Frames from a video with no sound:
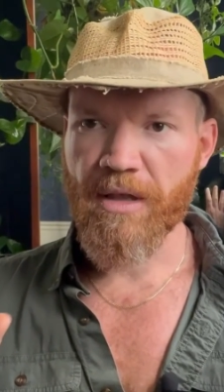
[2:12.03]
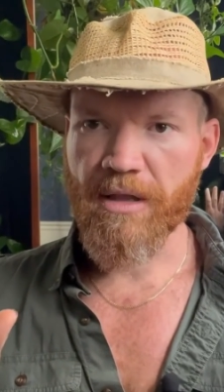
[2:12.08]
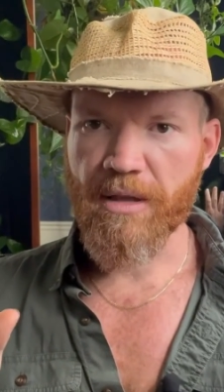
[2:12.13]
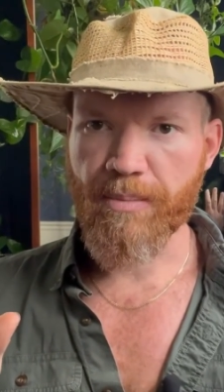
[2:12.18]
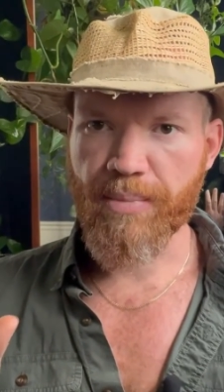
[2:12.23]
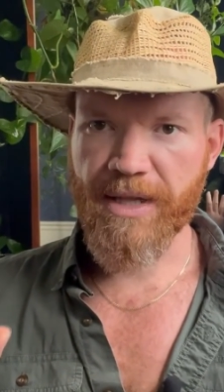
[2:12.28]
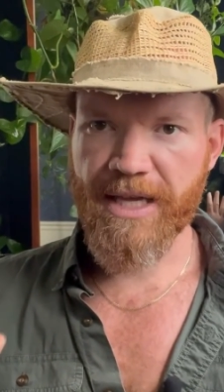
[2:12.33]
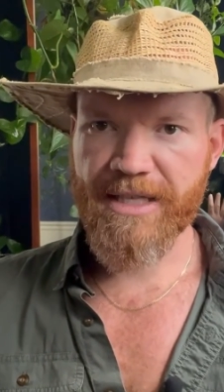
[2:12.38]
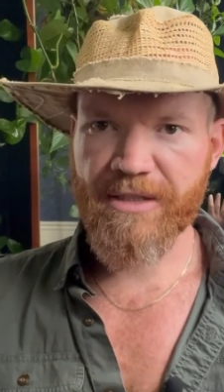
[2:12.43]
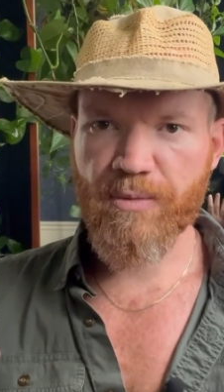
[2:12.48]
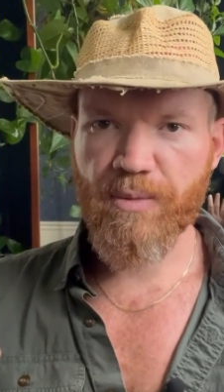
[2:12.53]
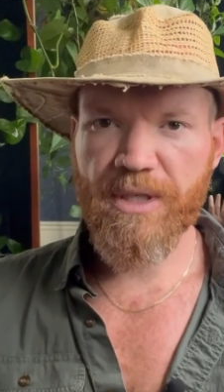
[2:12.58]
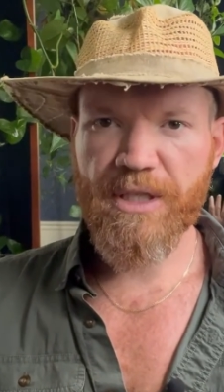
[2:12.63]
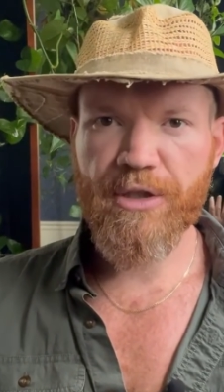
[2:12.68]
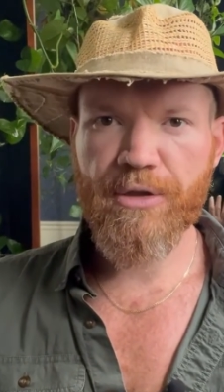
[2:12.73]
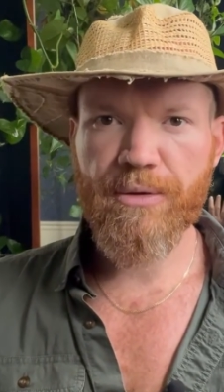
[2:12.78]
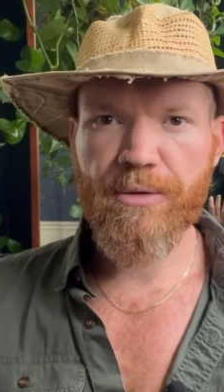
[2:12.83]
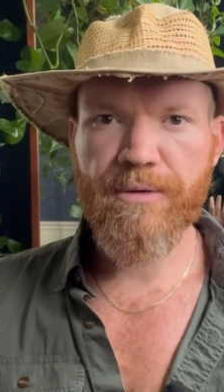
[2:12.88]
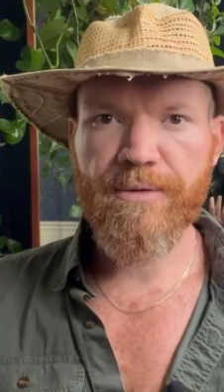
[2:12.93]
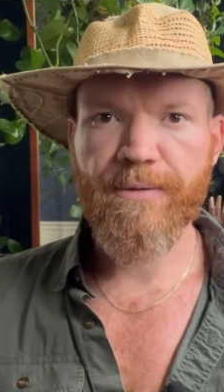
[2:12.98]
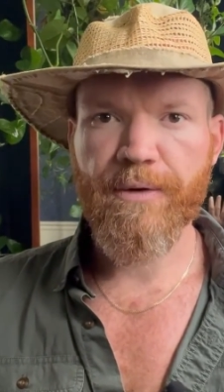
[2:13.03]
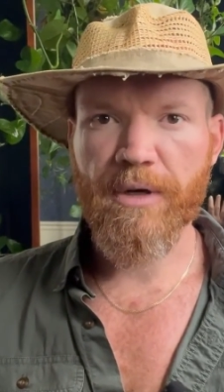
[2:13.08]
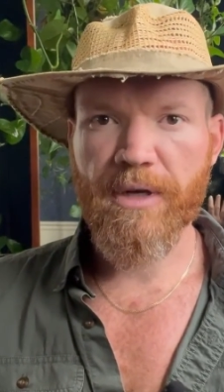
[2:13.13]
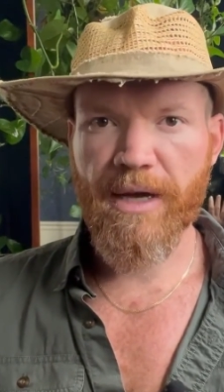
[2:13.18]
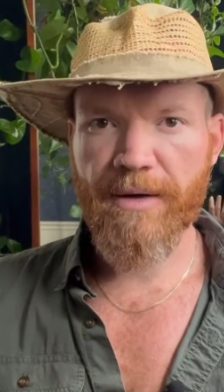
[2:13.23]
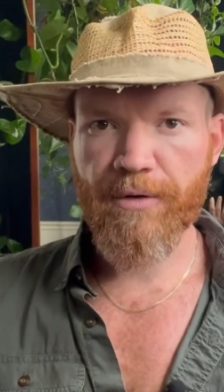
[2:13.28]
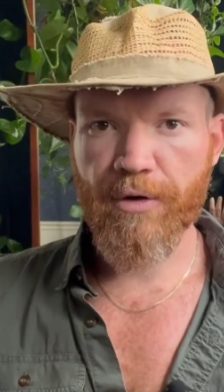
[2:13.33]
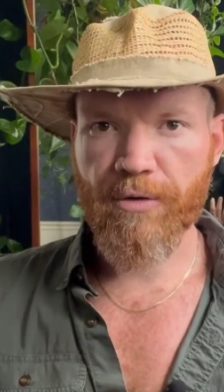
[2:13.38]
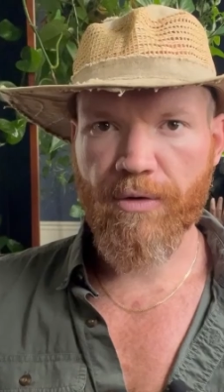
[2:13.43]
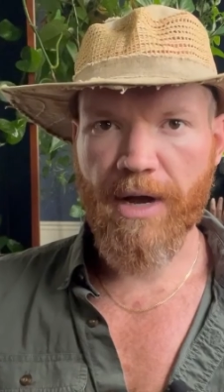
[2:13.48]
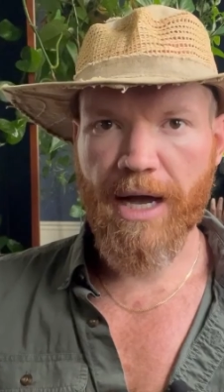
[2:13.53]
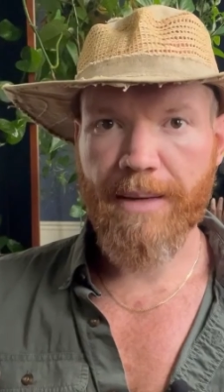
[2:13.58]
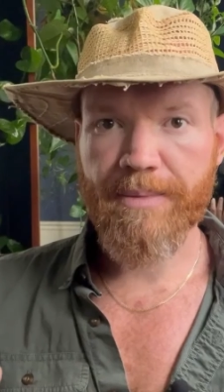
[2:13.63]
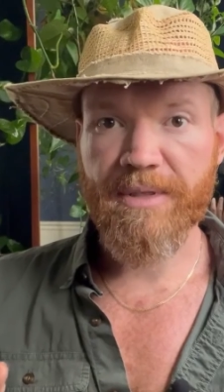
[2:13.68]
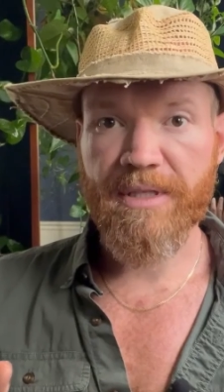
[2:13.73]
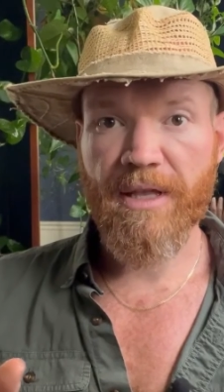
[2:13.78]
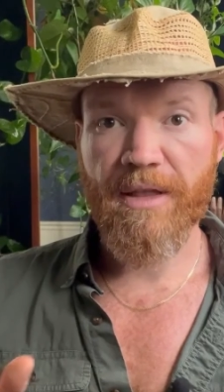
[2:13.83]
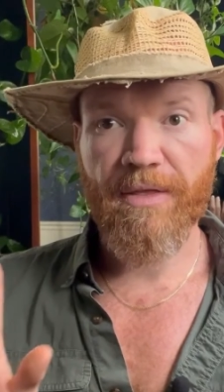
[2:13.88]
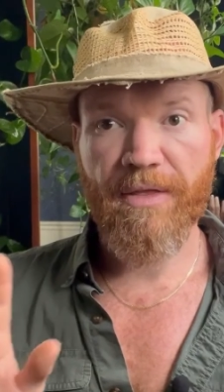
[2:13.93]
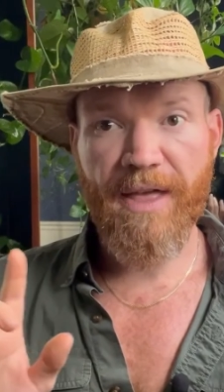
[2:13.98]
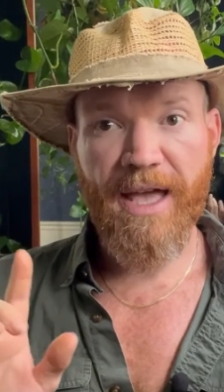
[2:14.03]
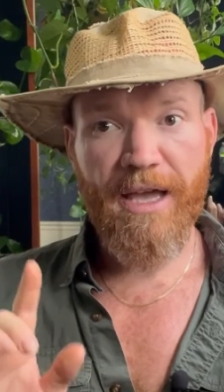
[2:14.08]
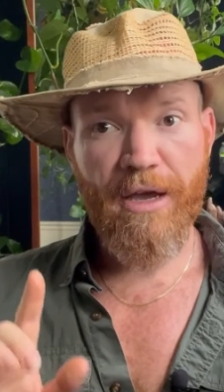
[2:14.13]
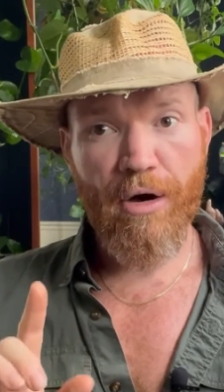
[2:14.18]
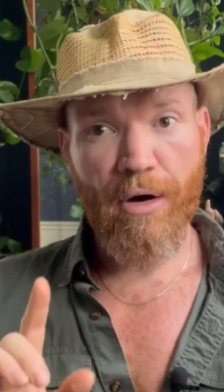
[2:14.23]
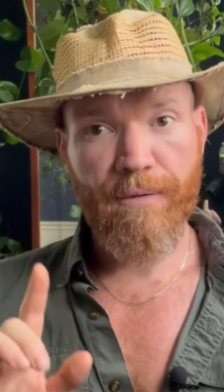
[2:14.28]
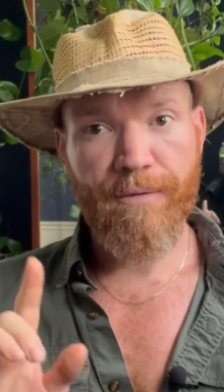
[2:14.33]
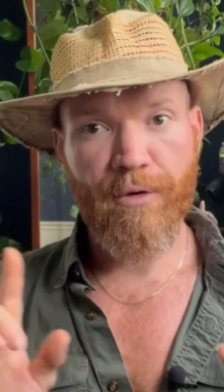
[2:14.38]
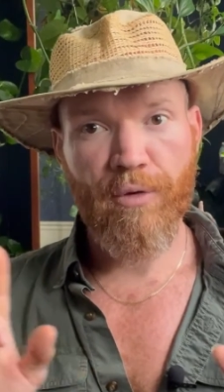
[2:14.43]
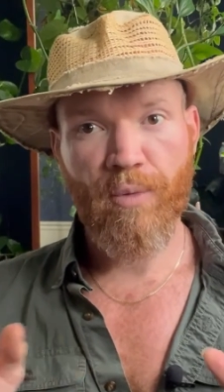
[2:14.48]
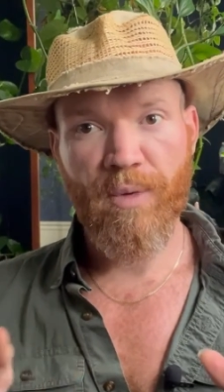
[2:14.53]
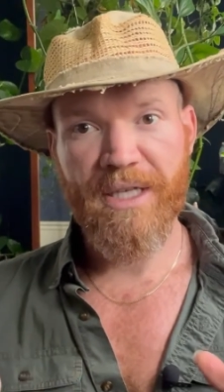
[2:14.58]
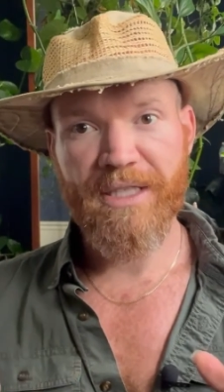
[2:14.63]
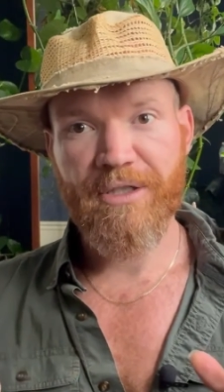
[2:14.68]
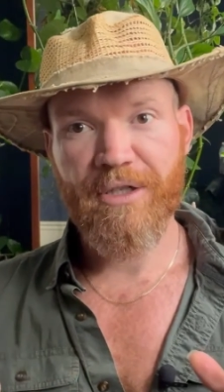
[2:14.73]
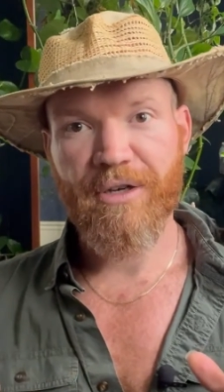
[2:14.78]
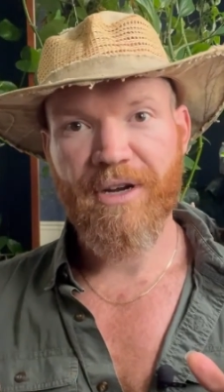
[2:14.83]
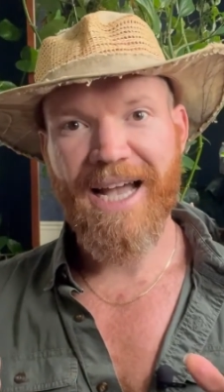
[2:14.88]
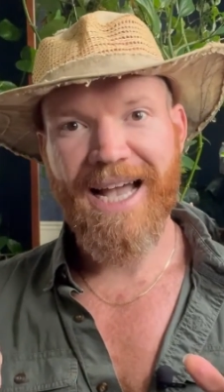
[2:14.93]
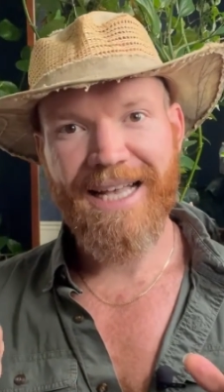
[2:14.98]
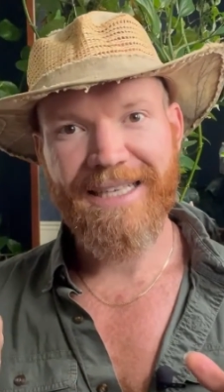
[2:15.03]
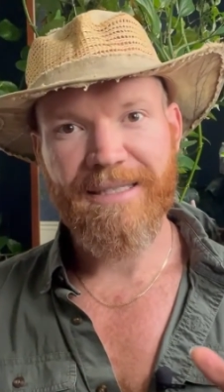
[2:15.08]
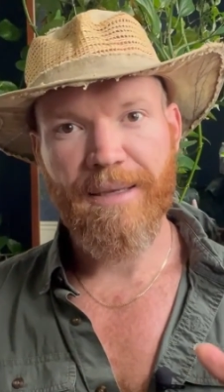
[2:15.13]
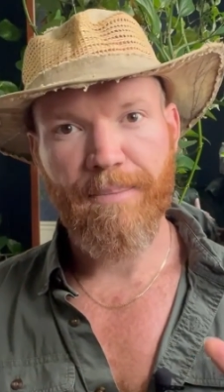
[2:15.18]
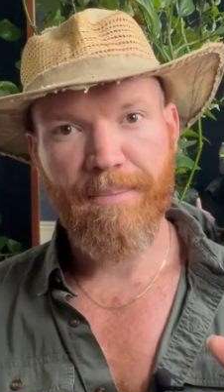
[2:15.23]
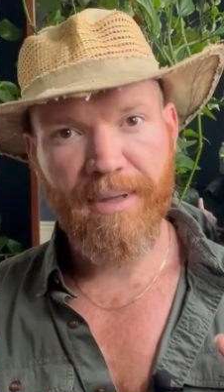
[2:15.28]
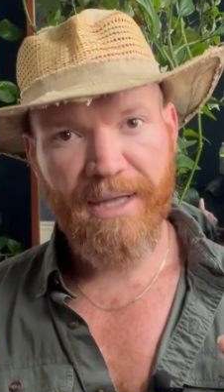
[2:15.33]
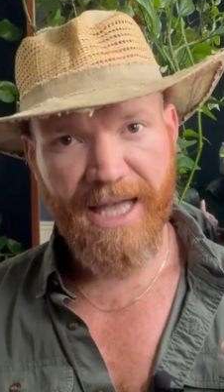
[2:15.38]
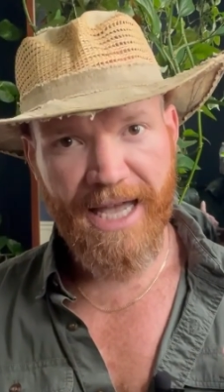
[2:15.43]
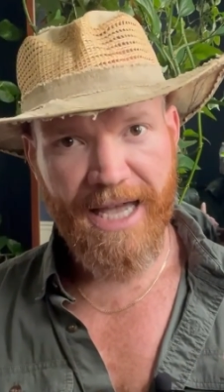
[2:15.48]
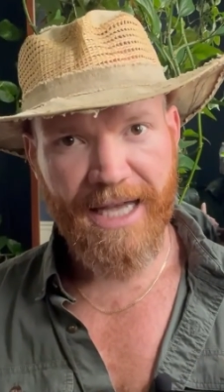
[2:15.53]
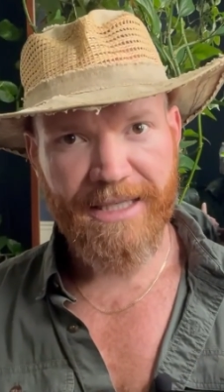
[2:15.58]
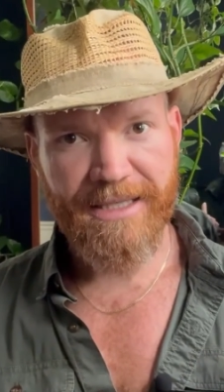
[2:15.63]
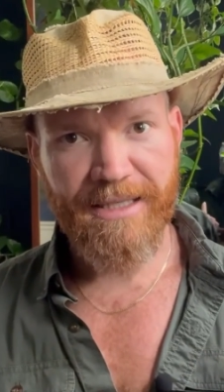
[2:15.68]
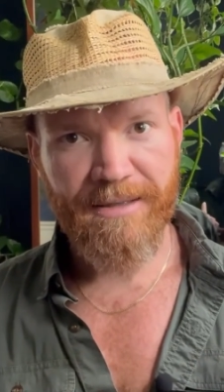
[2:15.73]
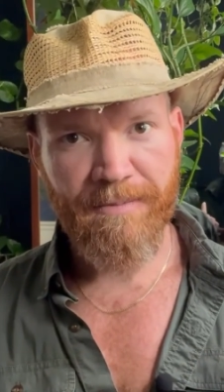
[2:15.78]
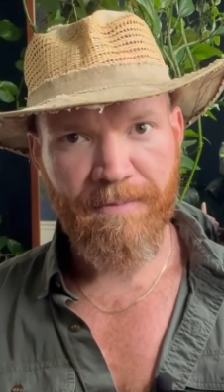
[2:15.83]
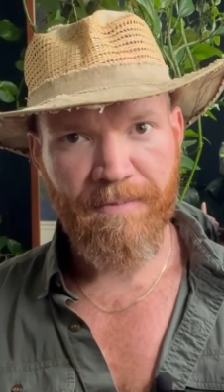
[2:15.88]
the plants we choose for cover crops, they overwinter as a plant.